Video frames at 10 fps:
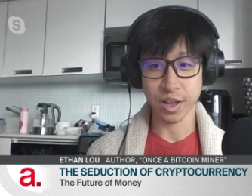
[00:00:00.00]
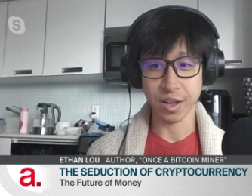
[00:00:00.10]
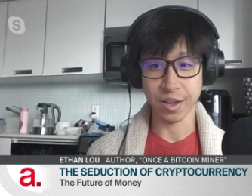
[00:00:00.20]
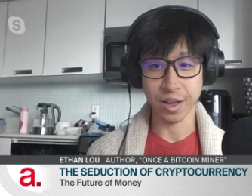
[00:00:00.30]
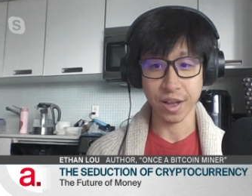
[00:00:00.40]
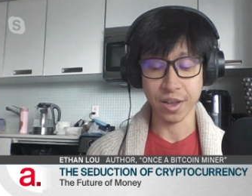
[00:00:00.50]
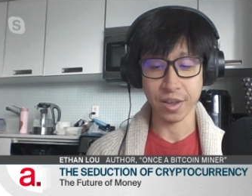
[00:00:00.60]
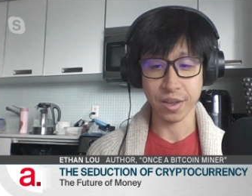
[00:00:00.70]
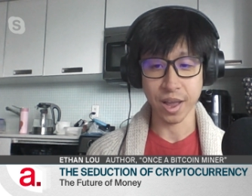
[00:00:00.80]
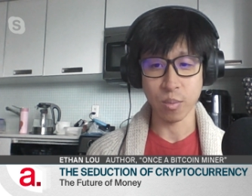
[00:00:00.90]
uh, I,
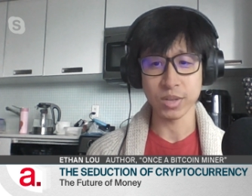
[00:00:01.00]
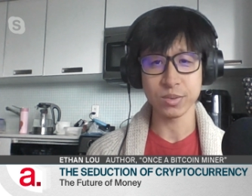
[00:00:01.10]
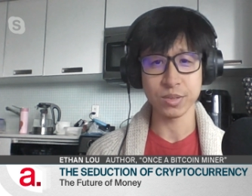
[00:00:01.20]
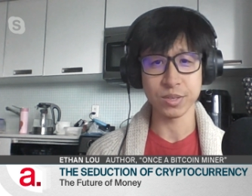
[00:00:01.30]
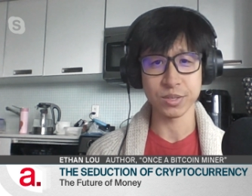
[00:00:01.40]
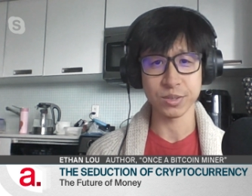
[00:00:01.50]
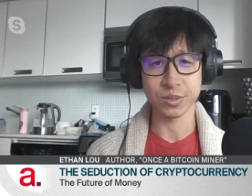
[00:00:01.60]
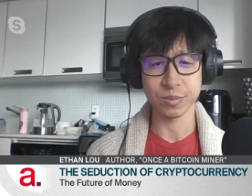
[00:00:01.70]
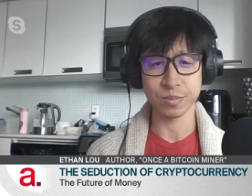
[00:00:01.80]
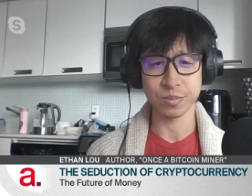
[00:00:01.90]
I went to
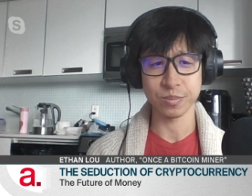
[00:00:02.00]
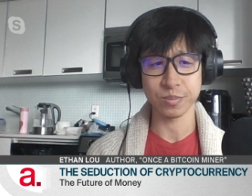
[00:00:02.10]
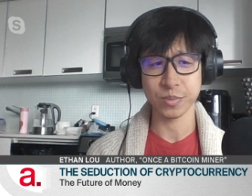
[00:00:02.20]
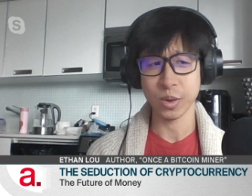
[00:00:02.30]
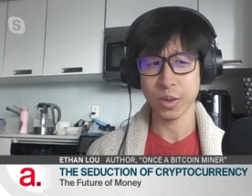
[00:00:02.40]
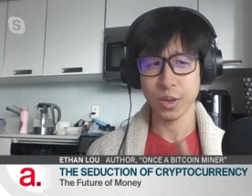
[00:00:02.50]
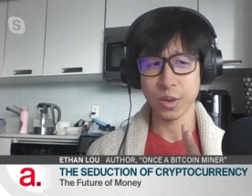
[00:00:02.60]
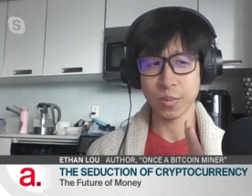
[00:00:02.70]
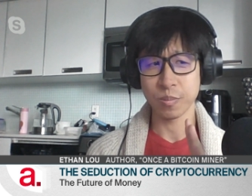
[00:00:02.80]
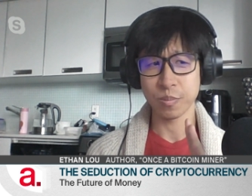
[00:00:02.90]
this
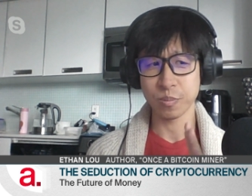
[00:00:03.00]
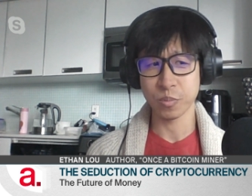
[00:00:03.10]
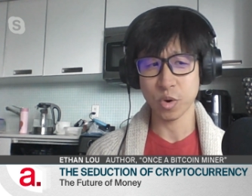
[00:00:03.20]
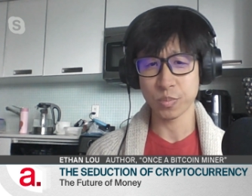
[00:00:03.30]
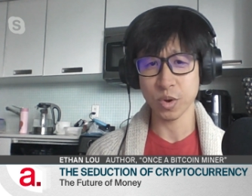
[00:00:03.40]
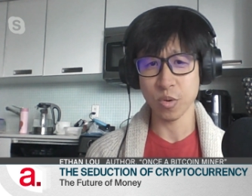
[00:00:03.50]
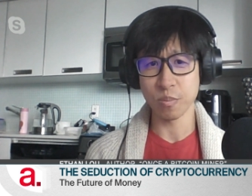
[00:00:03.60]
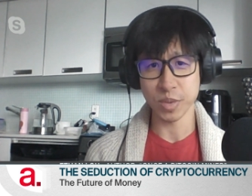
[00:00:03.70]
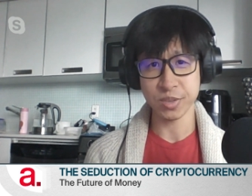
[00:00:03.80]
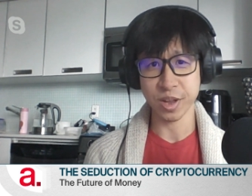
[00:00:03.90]
crypto
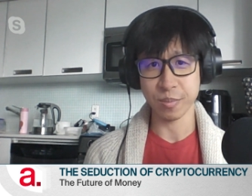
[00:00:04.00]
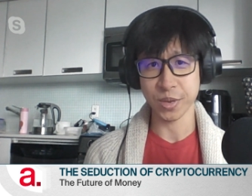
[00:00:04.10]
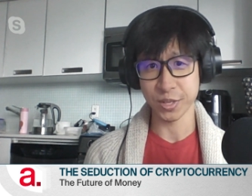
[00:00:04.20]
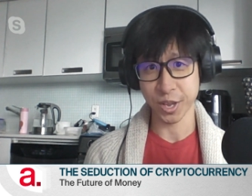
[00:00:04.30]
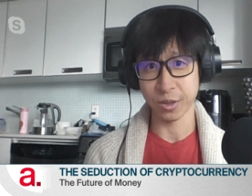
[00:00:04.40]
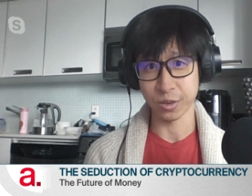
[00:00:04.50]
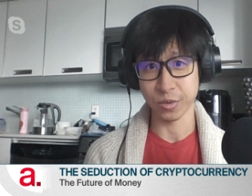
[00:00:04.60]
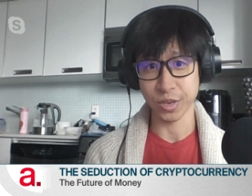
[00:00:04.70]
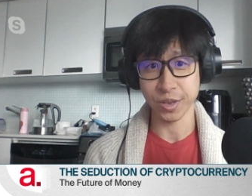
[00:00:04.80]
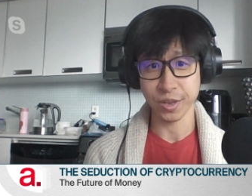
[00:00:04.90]
meetup in
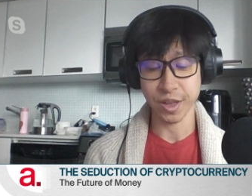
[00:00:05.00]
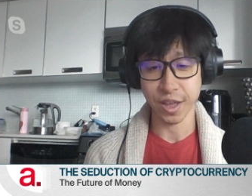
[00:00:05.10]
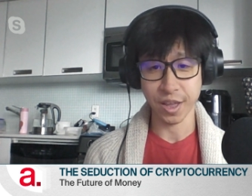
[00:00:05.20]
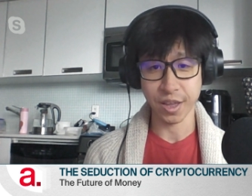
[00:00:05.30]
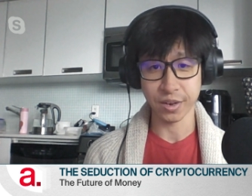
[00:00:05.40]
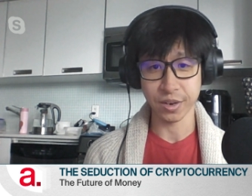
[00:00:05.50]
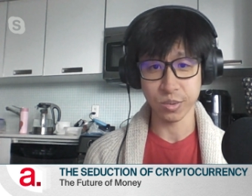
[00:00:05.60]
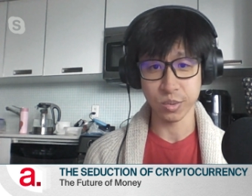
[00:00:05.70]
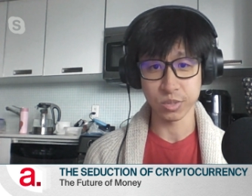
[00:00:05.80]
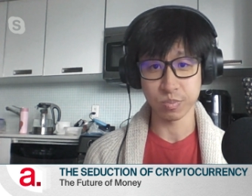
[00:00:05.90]
Calgary, and it
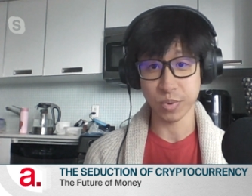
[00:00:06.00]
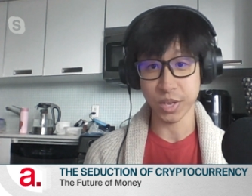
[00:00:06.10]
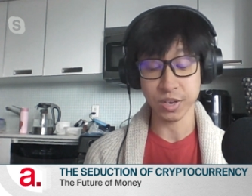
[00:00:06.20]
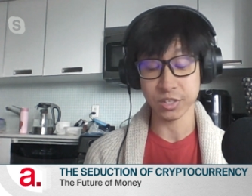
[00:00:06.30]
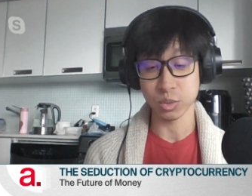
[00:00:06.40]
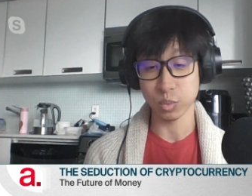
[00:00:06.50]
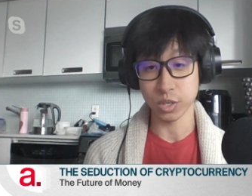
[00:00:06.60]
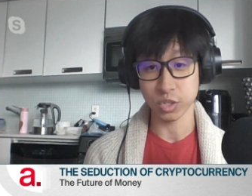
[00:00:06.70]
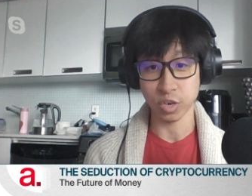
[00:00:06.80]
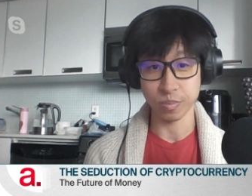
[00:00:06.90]
was branded as a
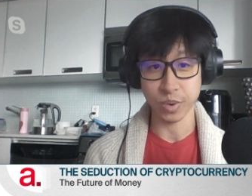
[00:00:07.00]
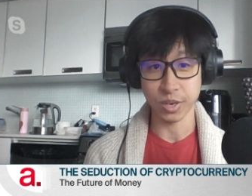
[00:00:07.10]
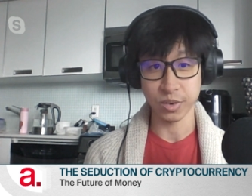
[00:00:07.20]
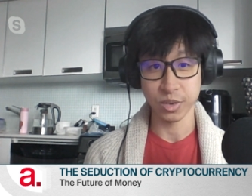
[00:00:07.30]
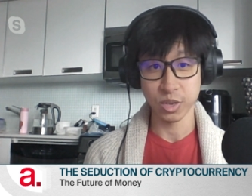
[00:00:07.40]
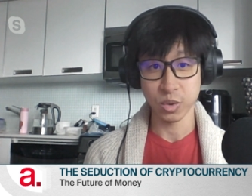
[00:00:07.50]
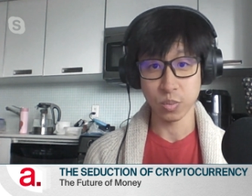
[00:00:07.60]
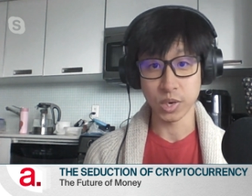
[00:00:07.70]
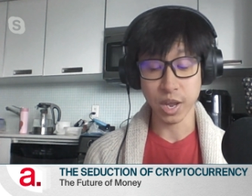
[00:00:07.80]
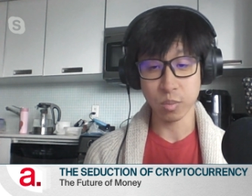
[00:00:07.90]
workshop. But
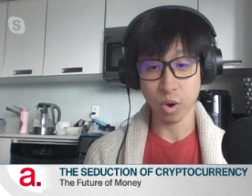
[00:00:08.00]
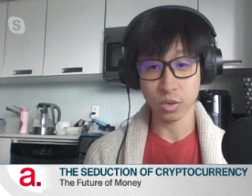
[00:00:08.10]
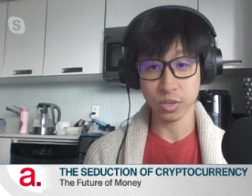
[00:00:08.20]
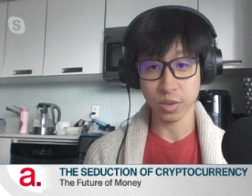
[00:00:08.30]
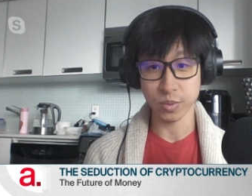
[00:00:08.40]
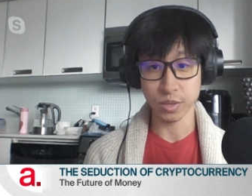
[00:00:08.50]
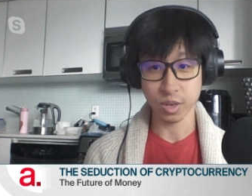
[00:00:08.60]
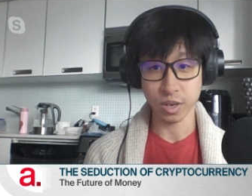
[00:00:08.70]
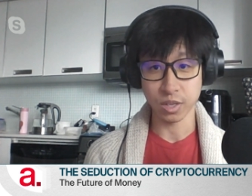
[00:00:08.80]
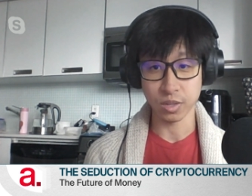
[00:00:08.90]
when I walked in,
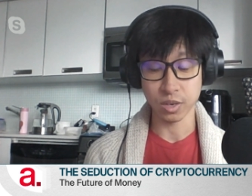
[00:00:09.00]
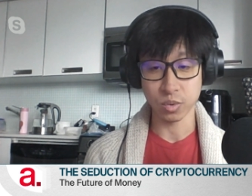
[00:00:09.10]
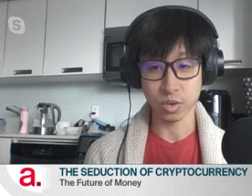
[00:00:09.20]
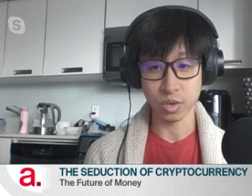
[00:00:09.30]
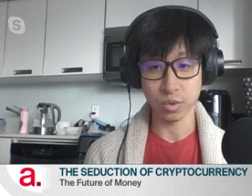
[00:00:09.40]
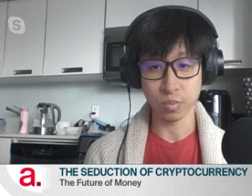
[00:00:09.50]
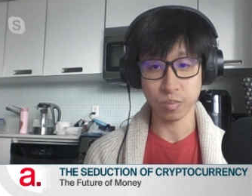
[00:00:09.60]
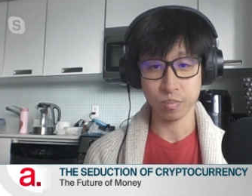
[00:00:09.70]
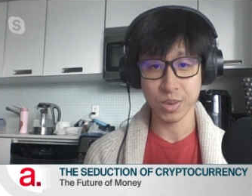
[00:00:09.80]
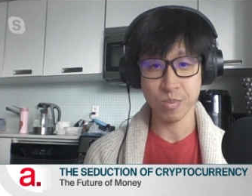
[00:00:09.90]
uh, they were
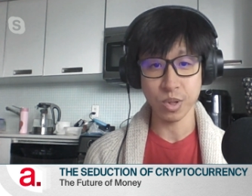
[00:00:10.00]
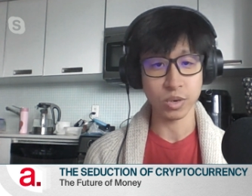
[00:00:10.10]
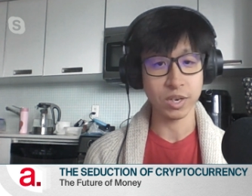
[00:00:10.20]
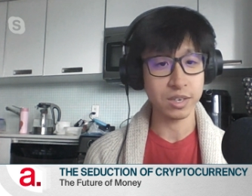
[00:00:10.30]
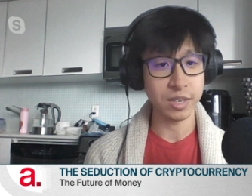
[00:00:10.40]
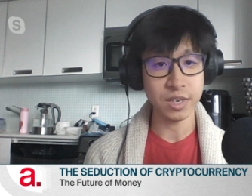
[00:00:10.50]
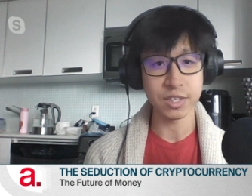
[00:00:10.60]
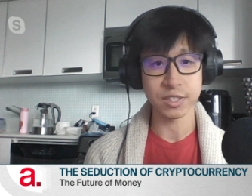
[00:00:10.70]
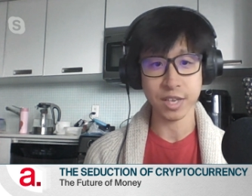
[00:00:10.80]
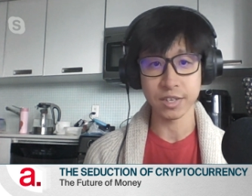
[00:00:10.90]
people
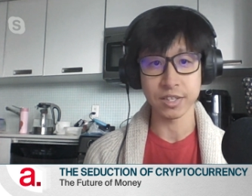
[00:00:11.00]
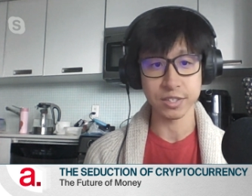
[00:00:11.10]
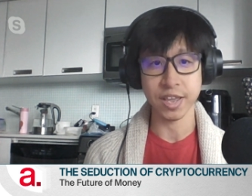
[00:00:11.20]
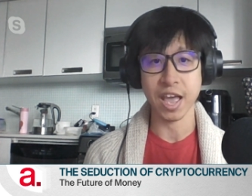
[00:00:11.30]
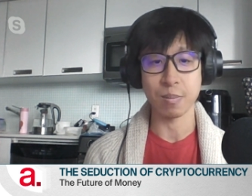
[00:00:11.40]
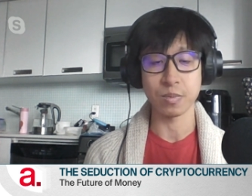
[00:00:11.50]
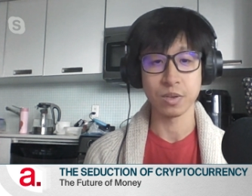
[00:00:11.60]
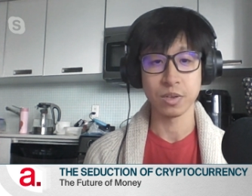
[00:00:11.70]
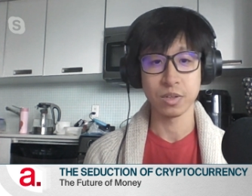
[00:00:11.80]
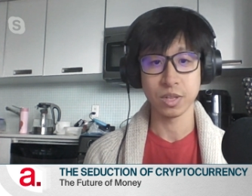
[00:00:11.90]
clearly selling a scam.
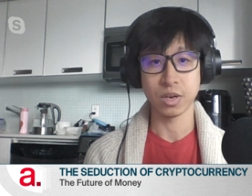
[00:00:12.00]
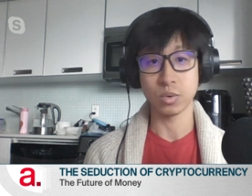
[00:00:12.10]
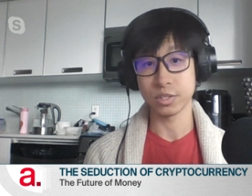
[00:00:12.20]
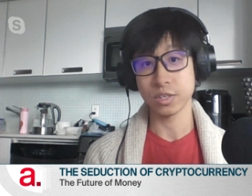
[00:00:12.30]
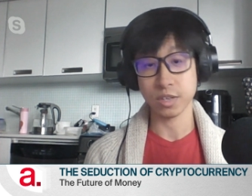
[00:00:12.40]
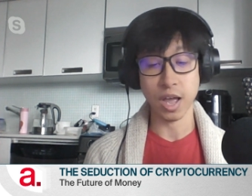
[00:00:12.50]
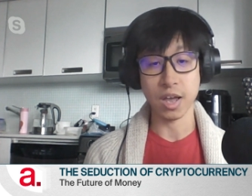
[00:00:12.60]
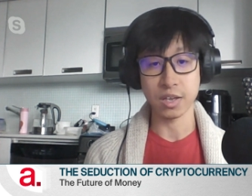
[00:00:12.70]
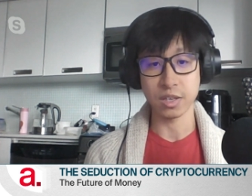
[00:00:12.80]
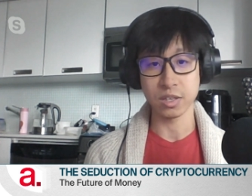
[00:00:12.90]
There was this
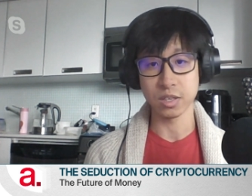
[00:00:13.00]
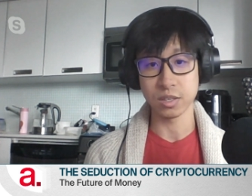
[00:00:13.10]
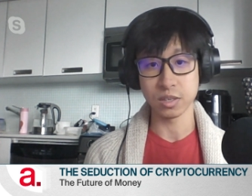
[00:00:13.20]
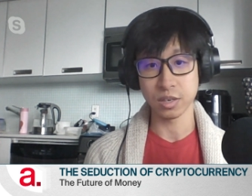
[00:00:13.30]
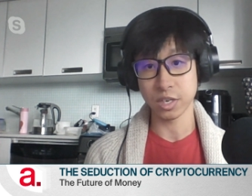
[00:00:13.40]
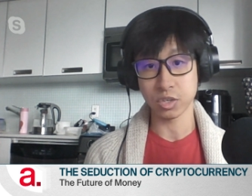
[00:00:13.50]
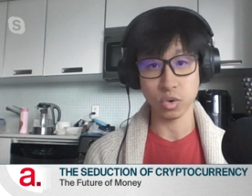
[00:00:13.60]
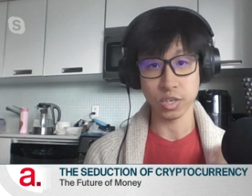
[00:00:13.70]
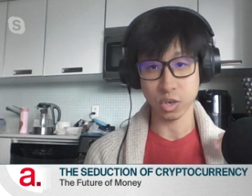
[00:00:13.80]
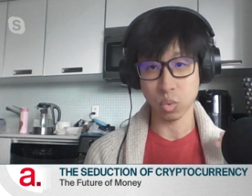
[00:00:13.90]
guy, he
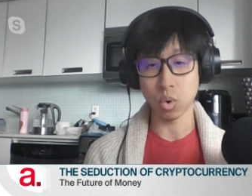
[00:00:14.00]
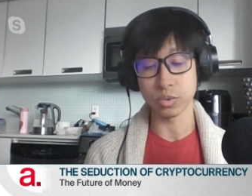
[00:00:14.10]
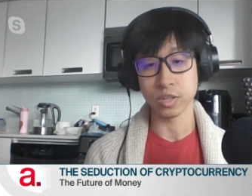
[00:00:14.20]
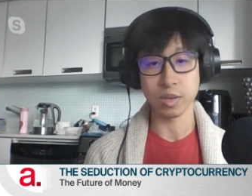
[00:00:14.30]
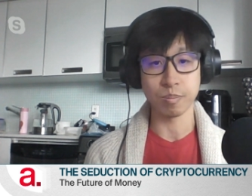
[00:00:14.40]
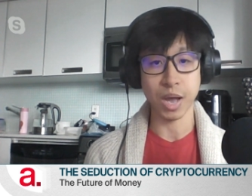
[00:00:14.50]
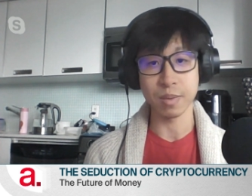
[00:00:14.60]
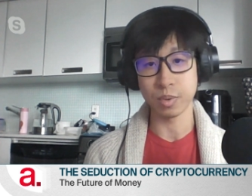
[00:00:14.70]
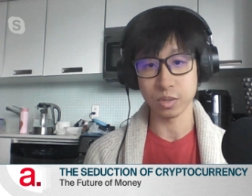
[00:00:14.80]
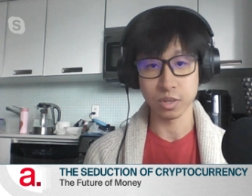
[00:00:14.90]
literally quoted the
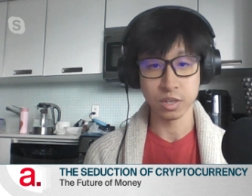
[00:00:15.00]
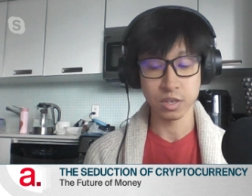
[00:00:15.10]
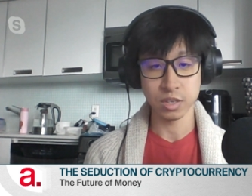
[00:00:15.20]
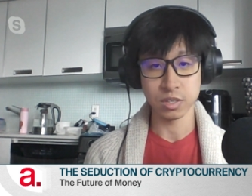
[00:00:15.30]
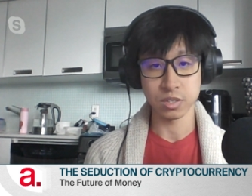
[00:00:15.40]
Bible. He